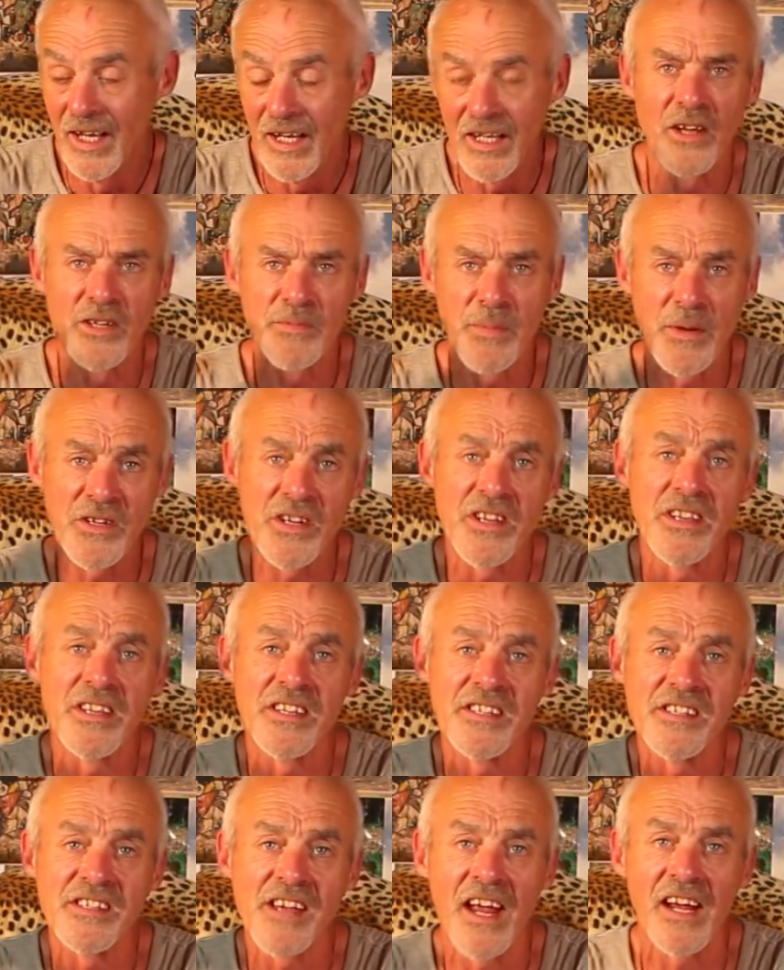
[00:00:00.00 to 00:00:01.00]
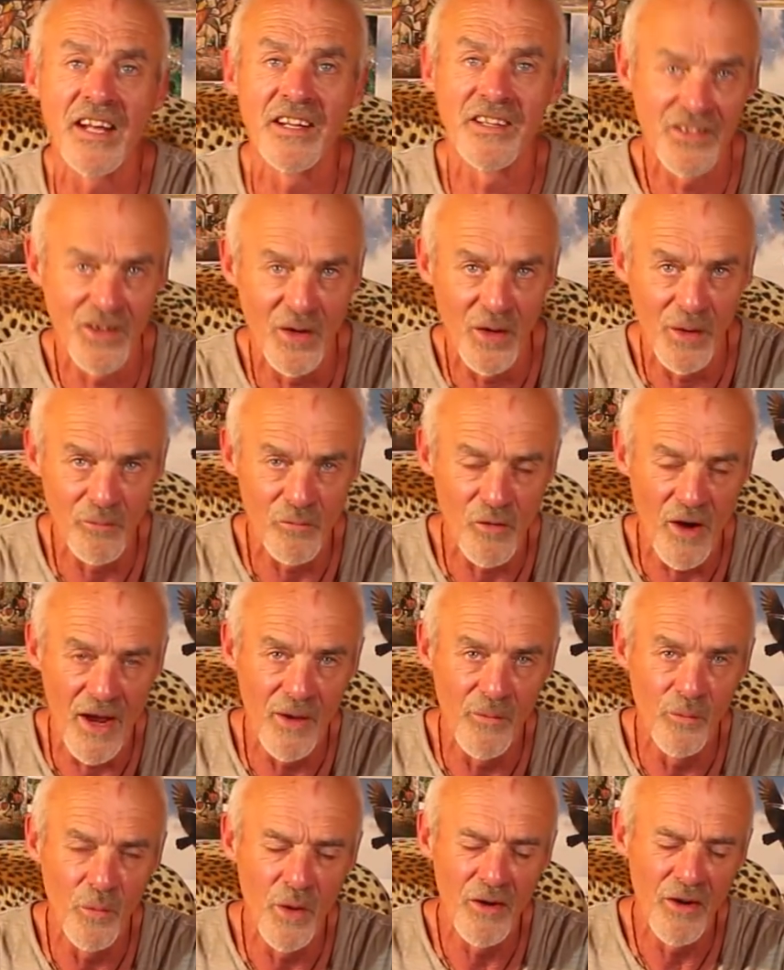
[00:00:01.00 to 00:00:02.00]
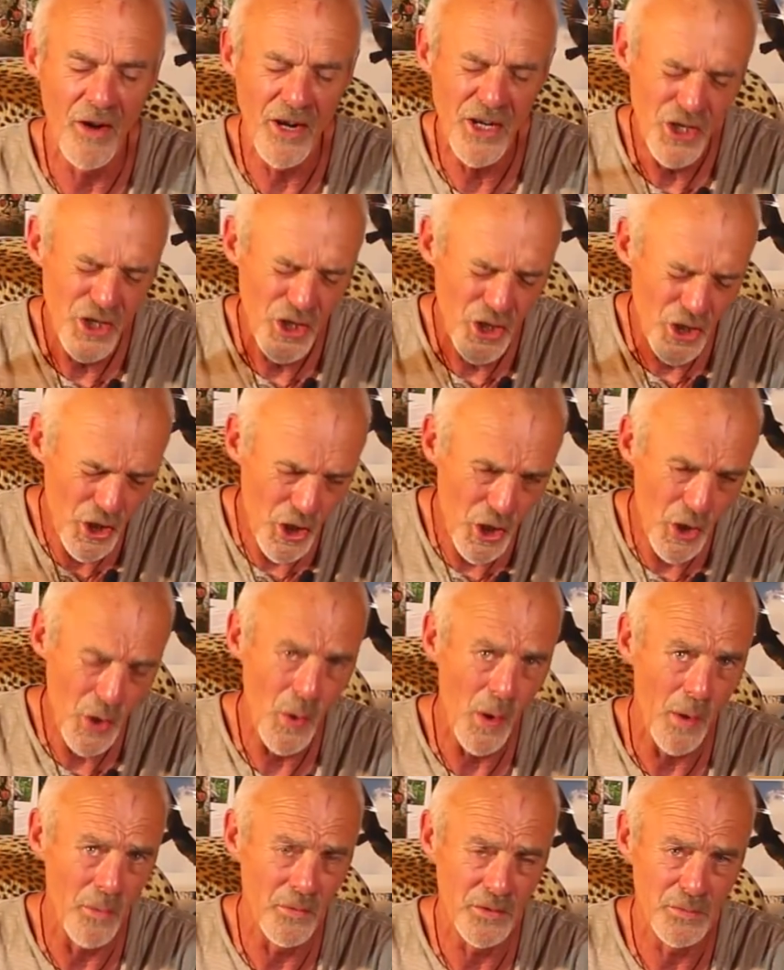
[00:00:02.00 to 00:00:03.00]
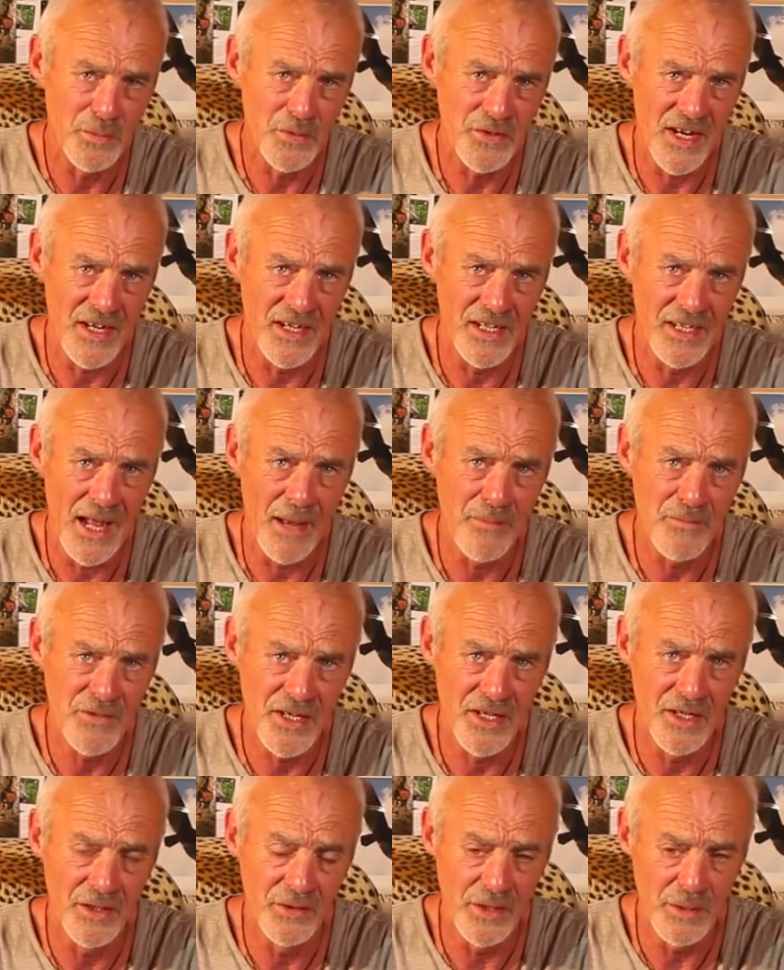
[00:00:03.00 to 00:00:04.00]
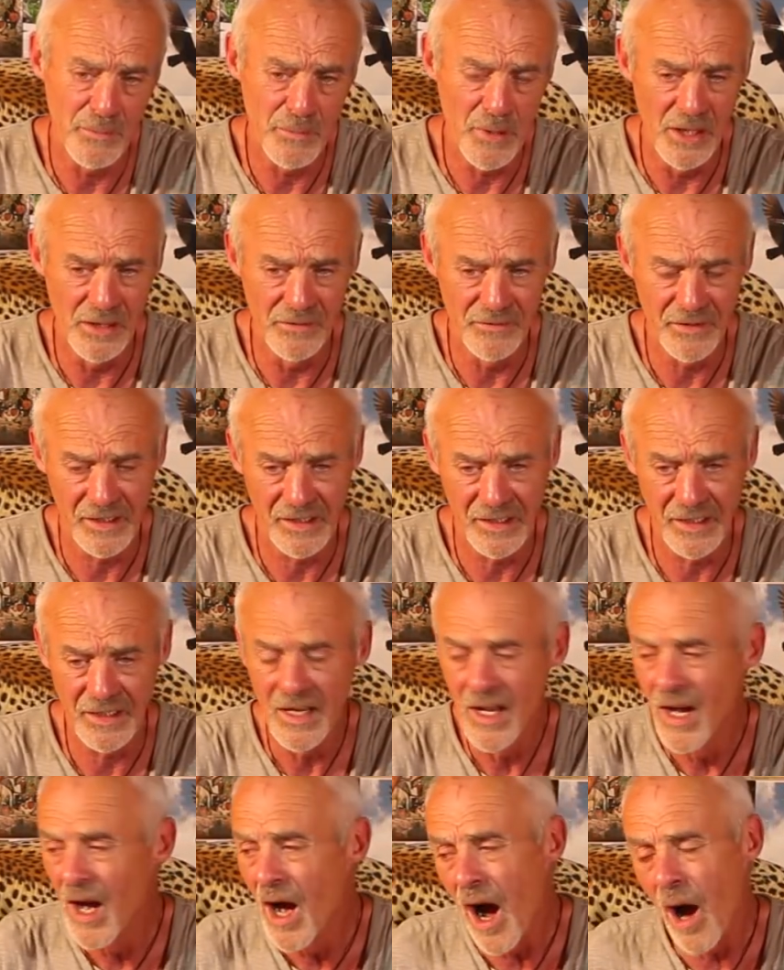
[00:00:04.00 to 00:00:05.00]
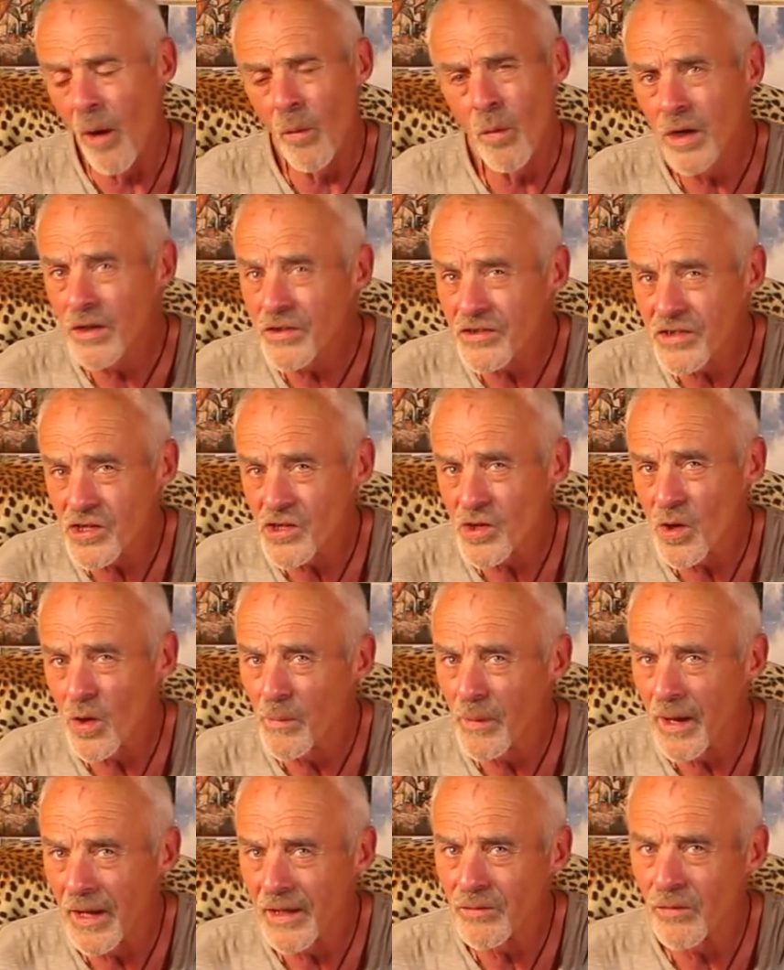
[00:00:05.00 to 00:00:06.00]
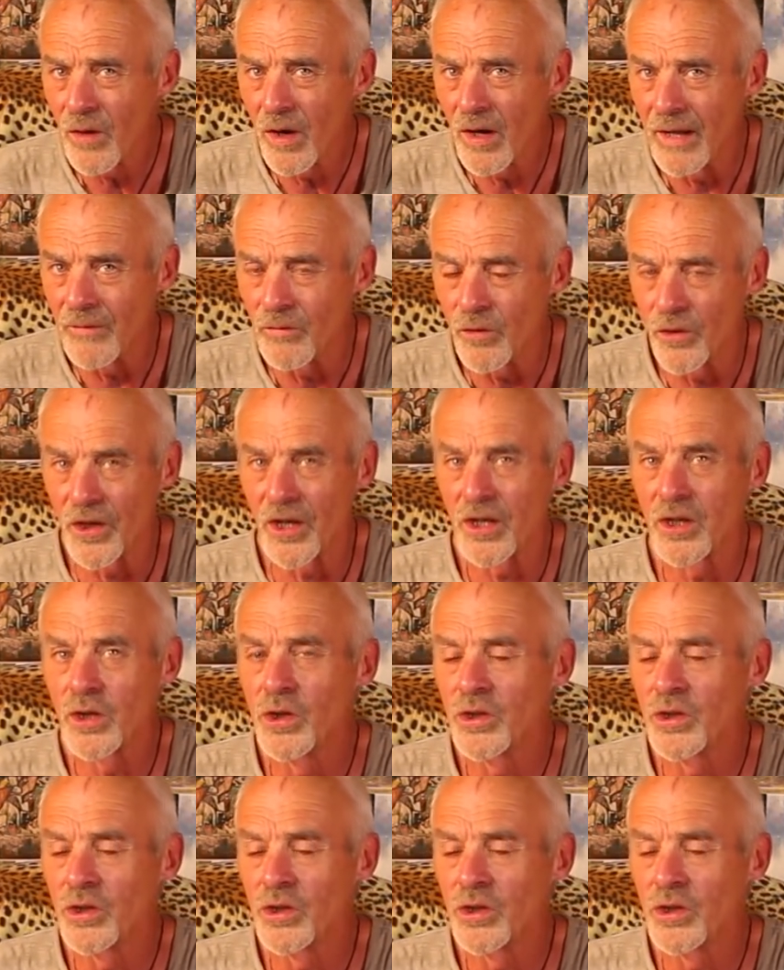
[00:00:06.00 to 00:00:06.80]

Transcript: Yeah, especially the second time round, where I knew I was presented absolutely perfectly. I weren't so sure about the right hand rod. I